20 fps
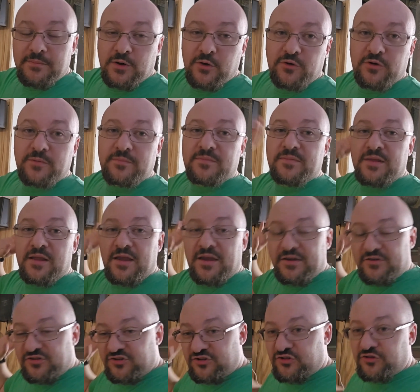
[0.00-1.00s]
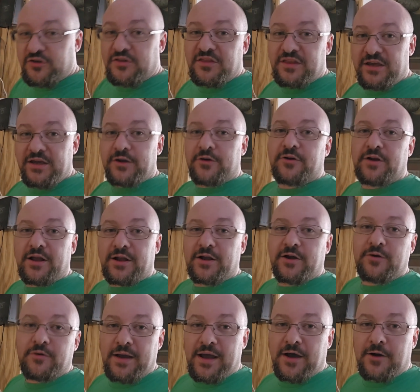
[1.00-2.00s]
modem. Should the internet
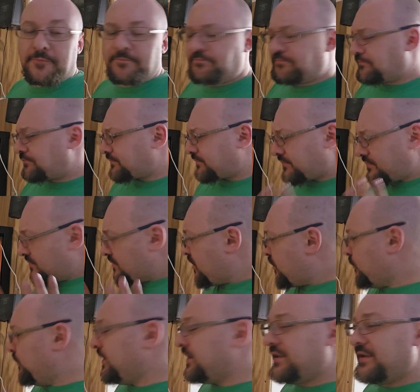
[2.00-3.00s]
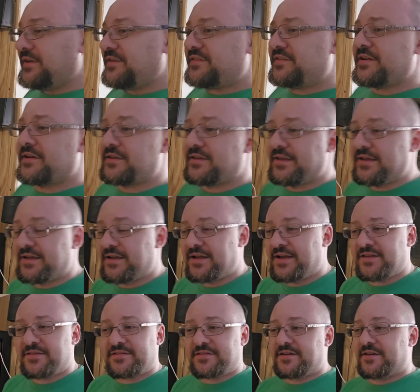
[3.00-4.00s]
go out, realistically,
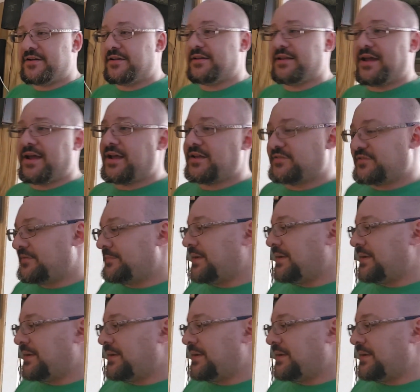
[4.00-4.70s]
it's going to last